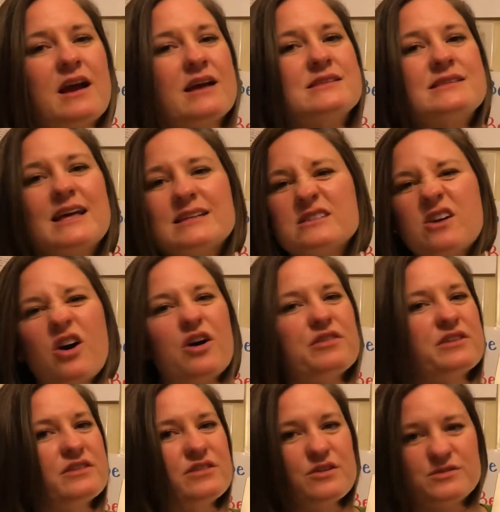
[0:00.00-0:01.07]
Guys, that's all
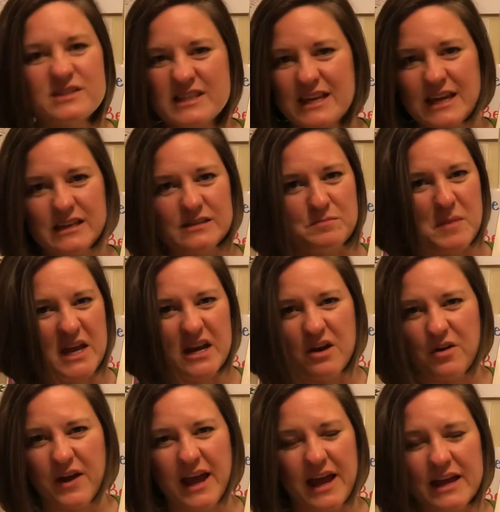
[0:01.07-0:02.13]
that those things mean,
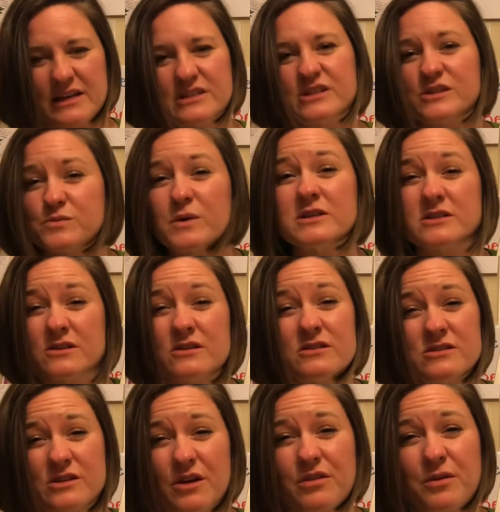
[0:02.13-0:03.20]
okay? It just wants you to
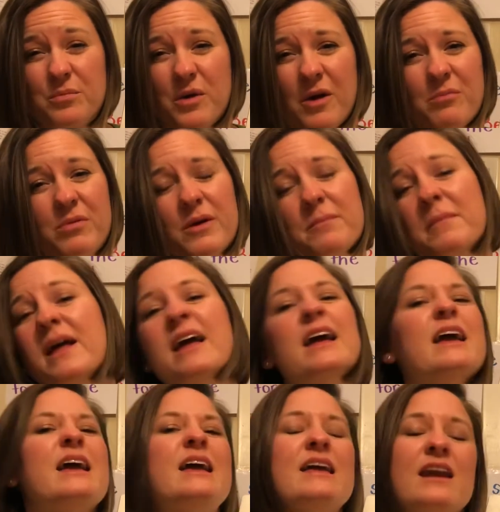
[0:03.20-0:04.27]
show the problem
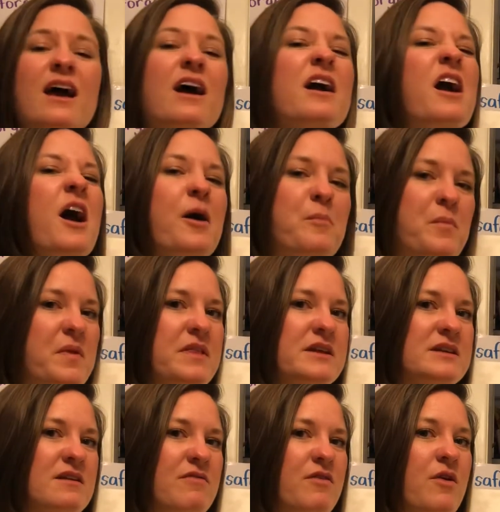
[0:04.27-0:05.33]
in a couple
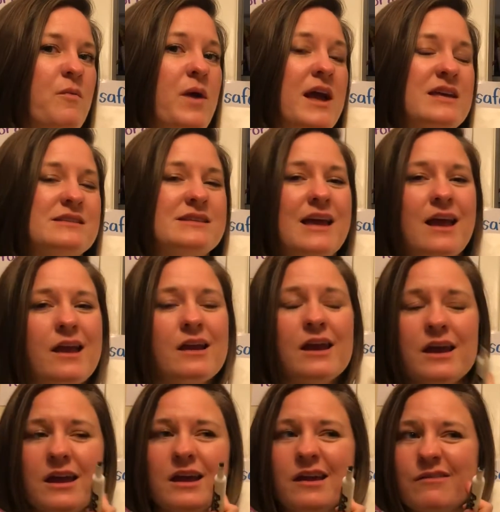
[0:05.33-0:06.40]
of different ways. And
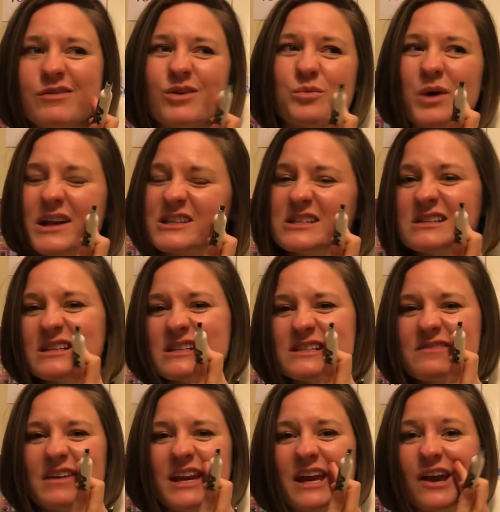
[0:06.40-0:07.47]
if you're watching this
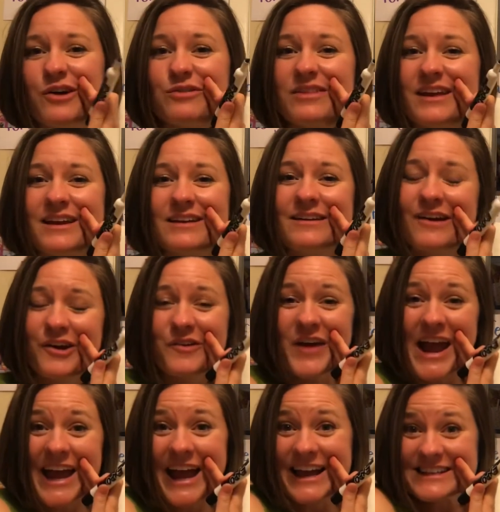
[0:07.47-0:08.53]
video, then
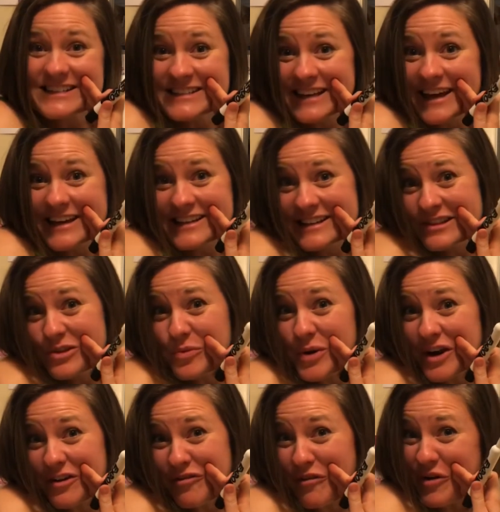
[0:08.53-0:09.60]
hooray, I just kind of did the
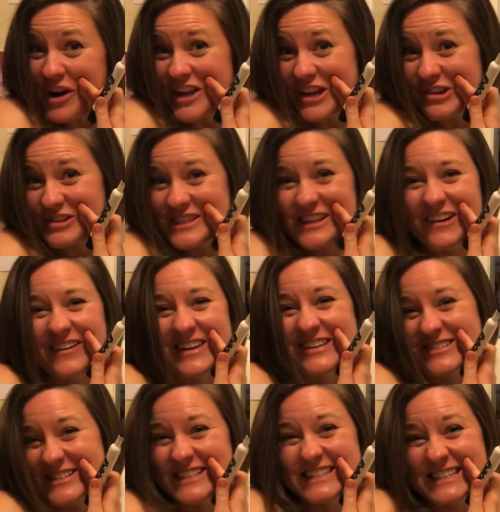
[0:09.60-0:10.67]
work for you. So
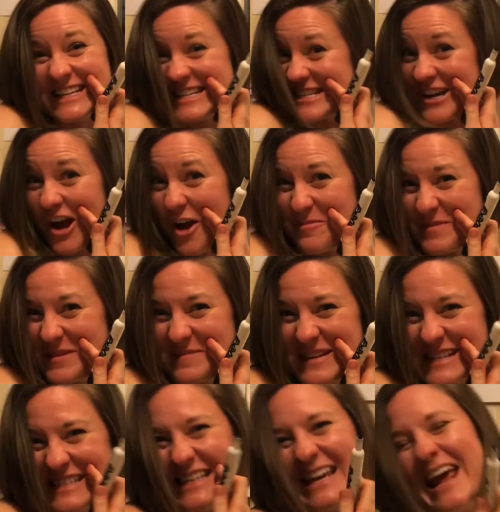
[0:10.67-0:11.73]
you just need to copy
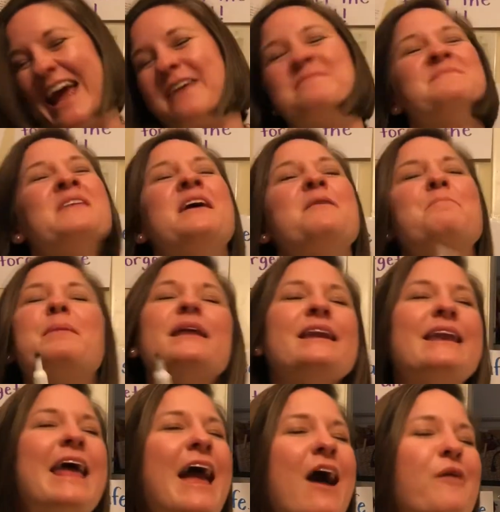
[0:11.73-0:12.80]
me today. But
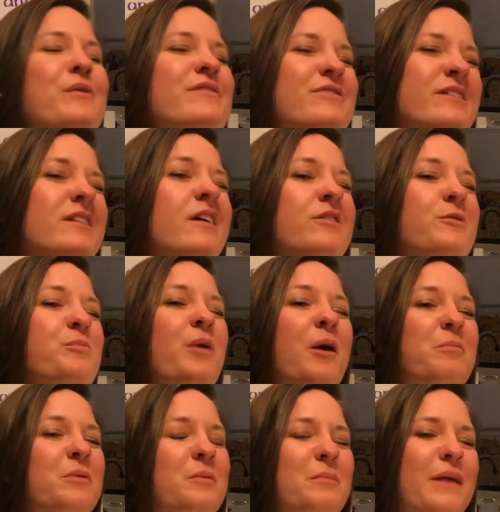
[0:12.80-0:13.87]
now if another
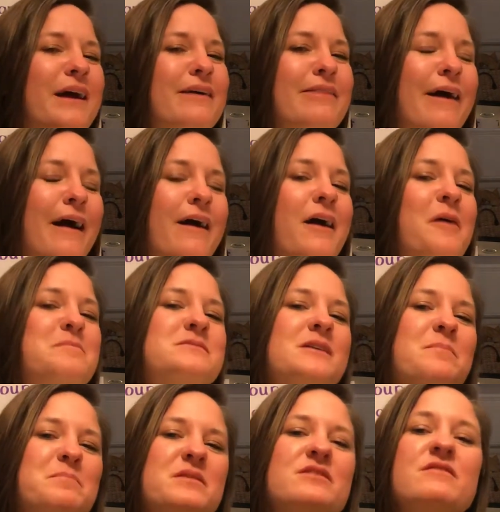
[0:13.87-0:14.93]
problem like that comes
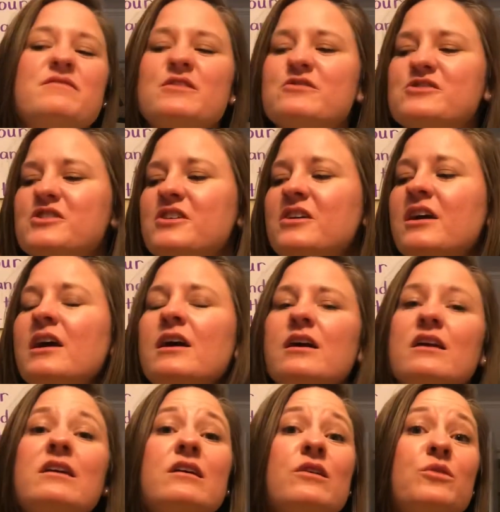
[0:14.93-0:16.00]
up in the future,
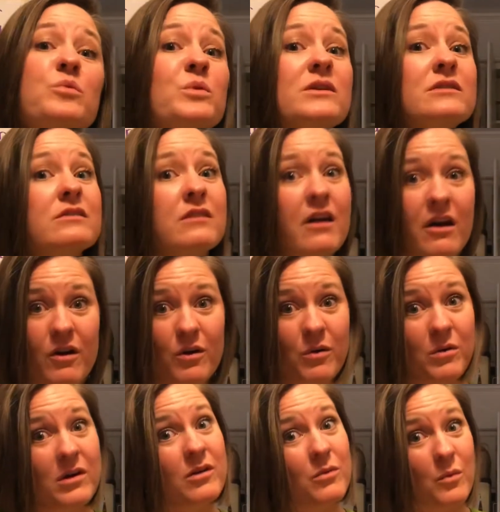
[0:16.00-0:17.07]
you will
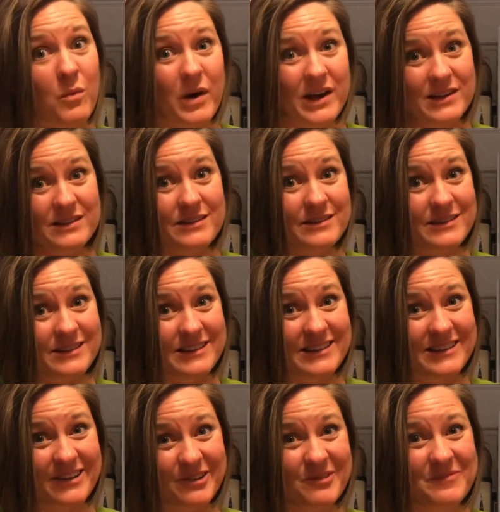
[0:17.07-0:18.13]
know what to
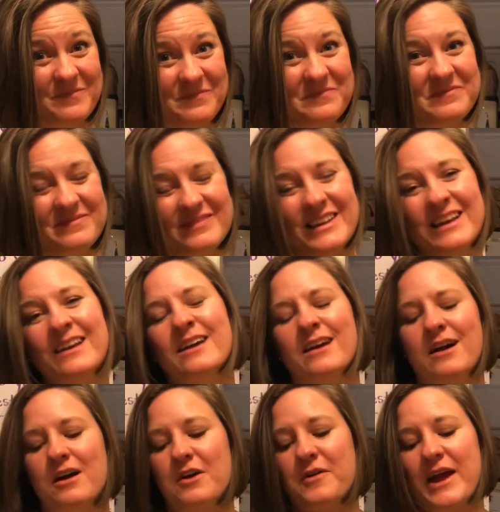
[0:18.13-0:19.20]
do.
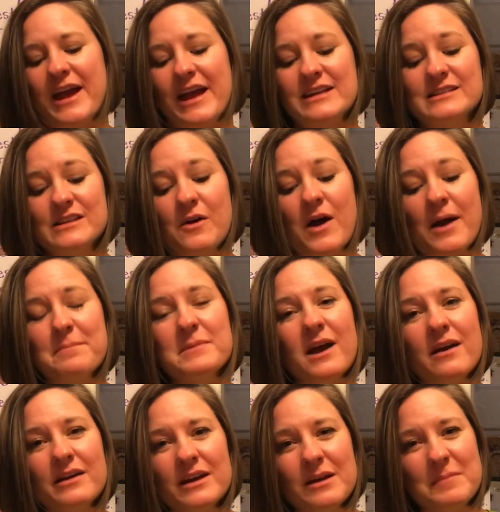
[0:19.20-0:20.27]
All right, guys, so I'm
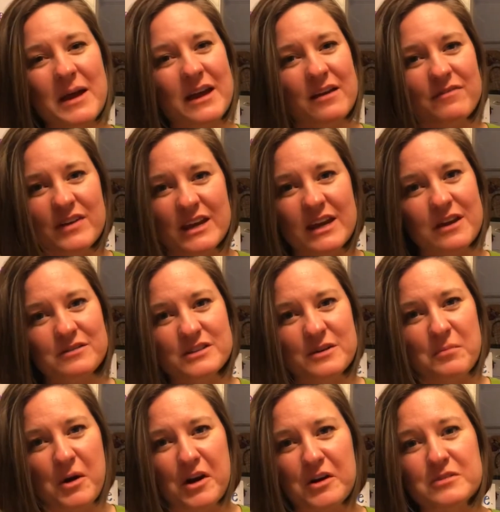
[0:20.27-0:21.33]
not going to make a video
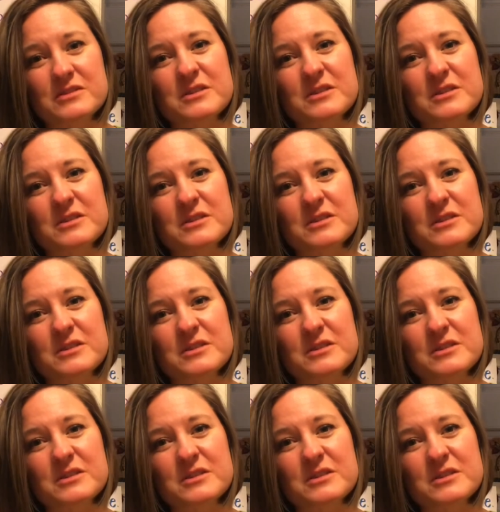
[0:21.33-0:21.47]
tomorrow.